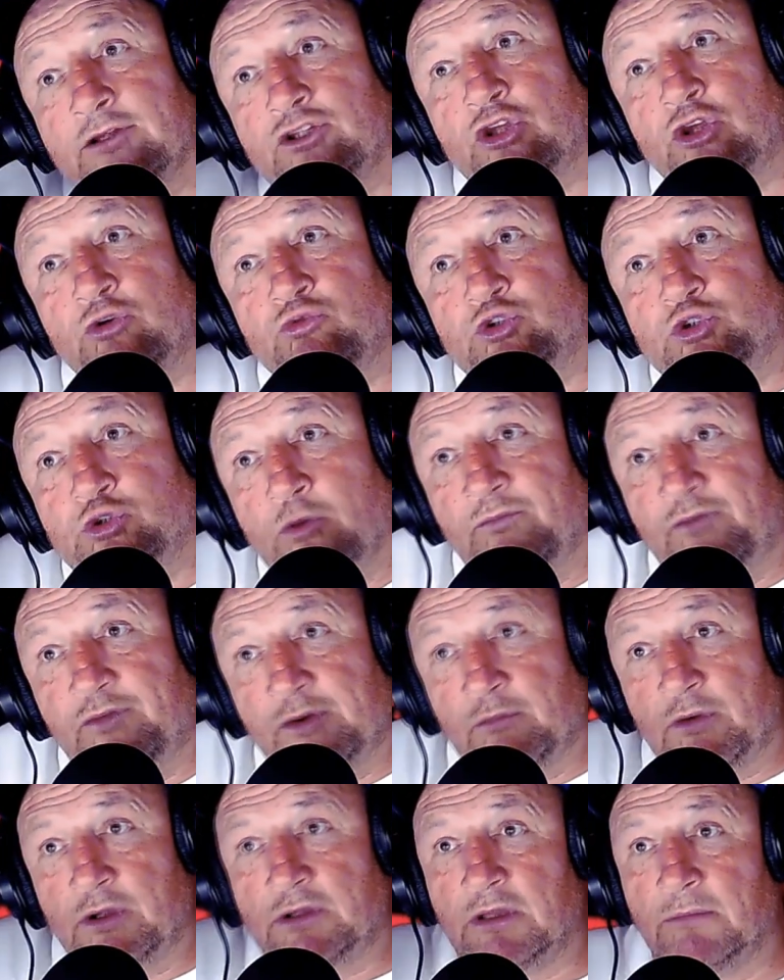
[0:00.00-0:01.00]
do
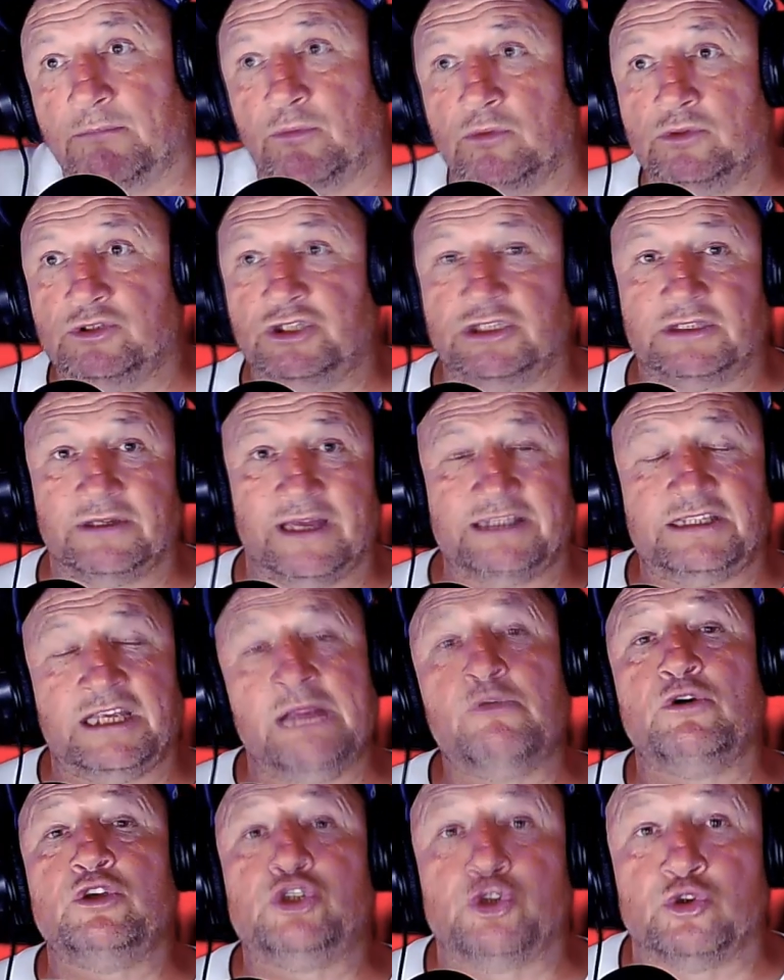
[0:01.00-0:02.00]
something with the budgets. I yeah.
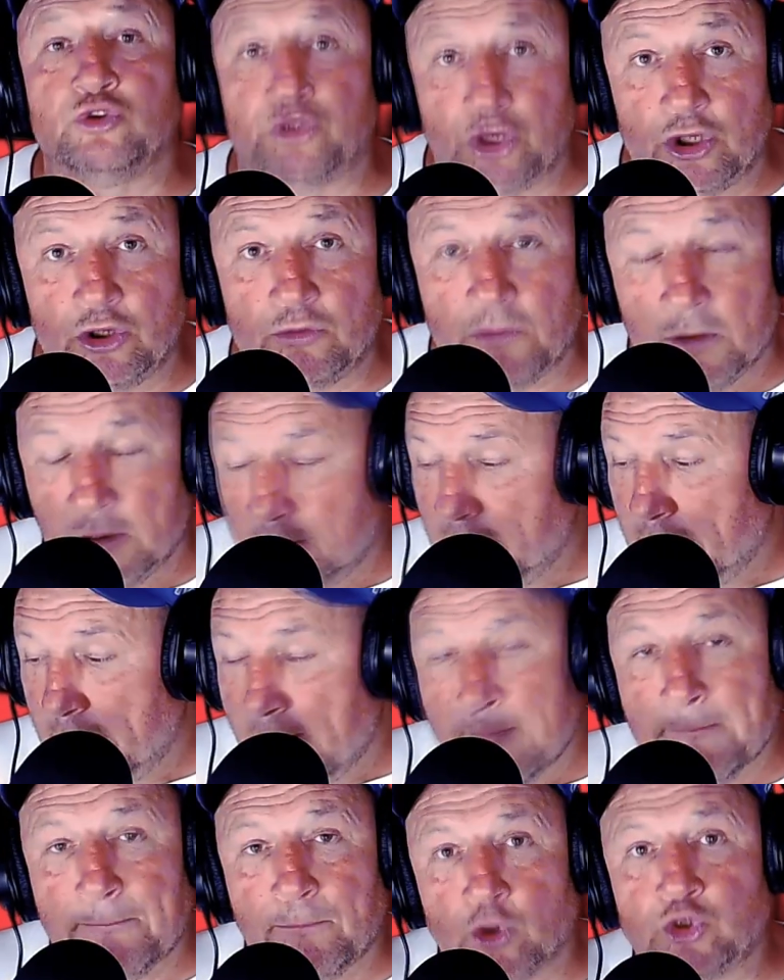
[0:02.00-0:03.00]
tell you what you should do:
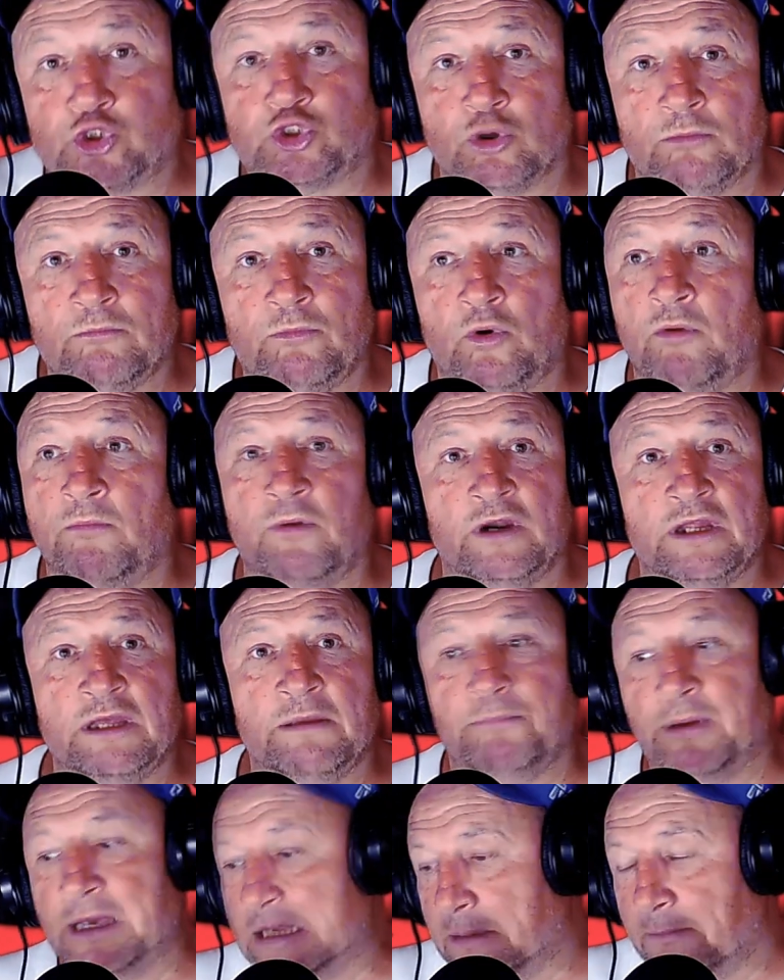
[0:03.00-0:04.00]
put some more money
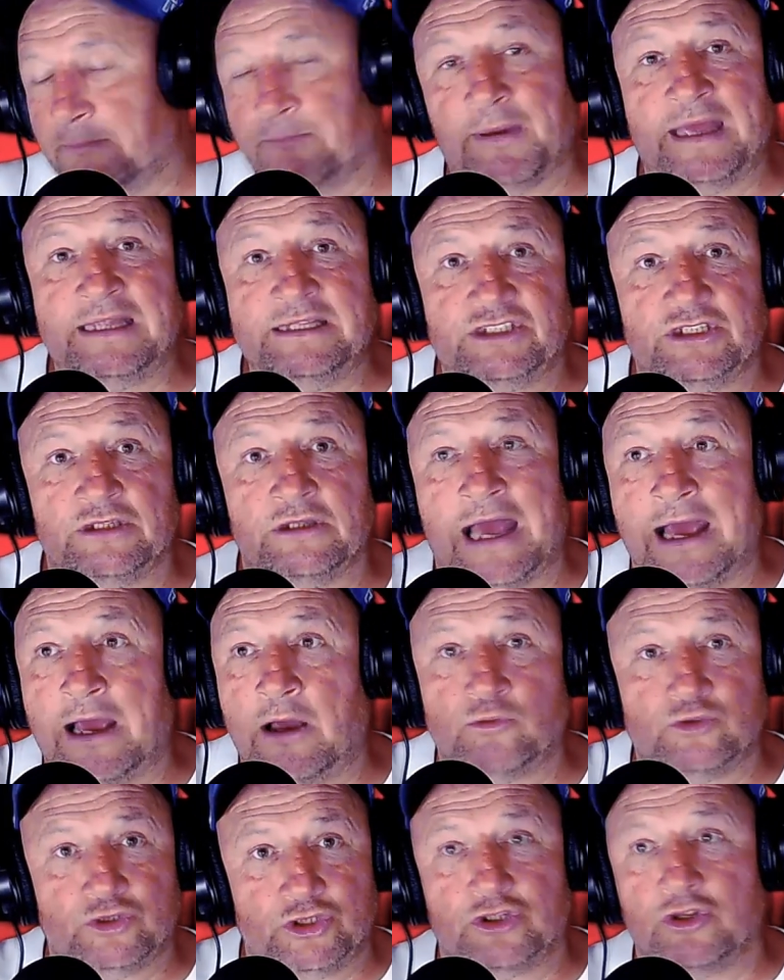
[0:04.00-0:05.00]
in making beds and
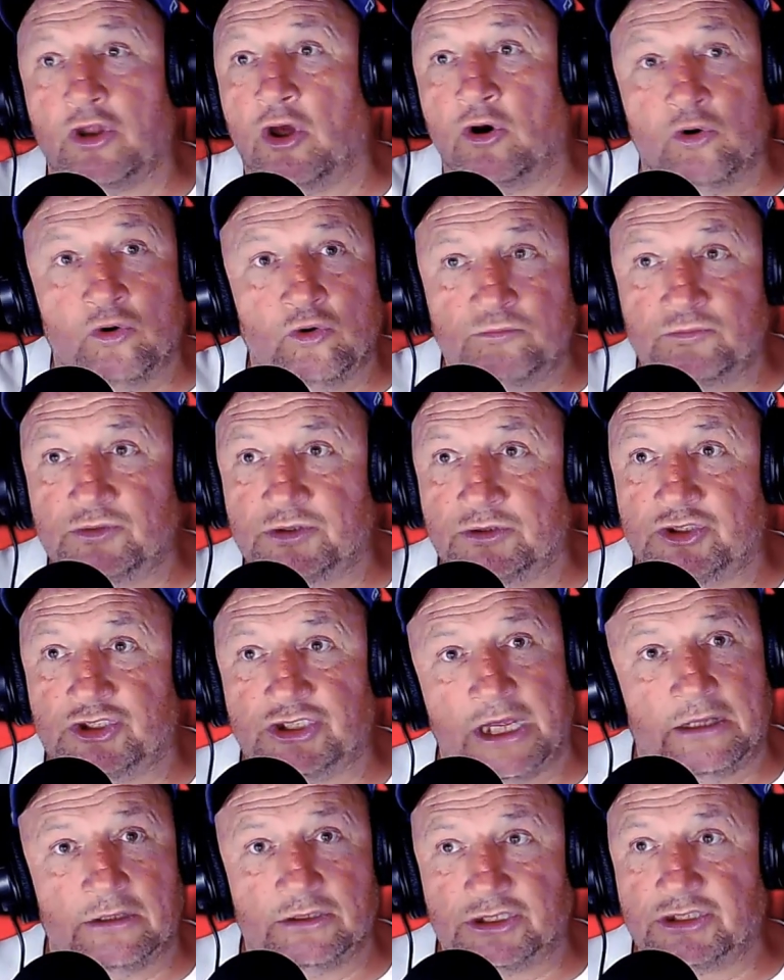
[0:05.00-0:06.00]
houses and homes and
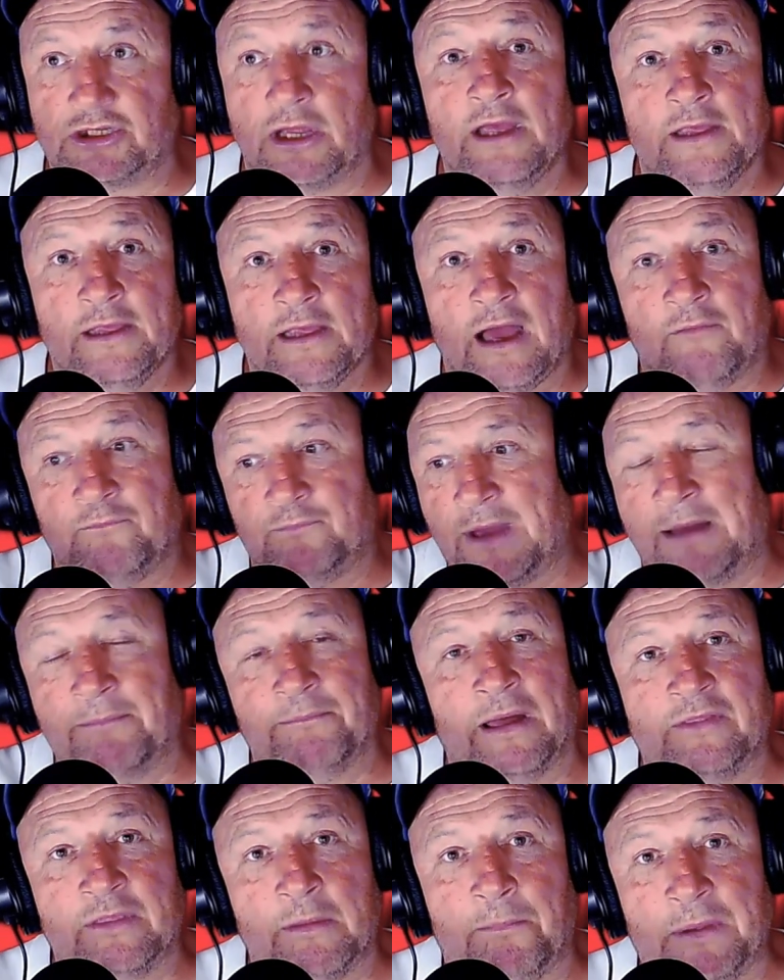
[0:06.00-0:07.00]
shelters, and,
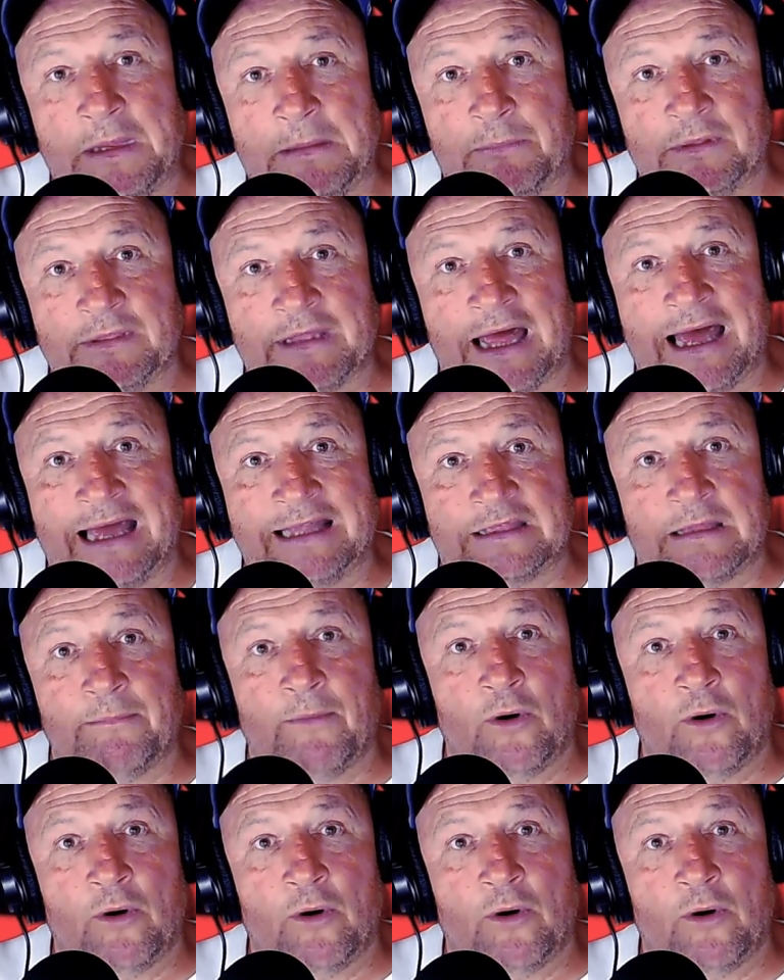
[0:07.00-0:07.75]
and, and, the people that at the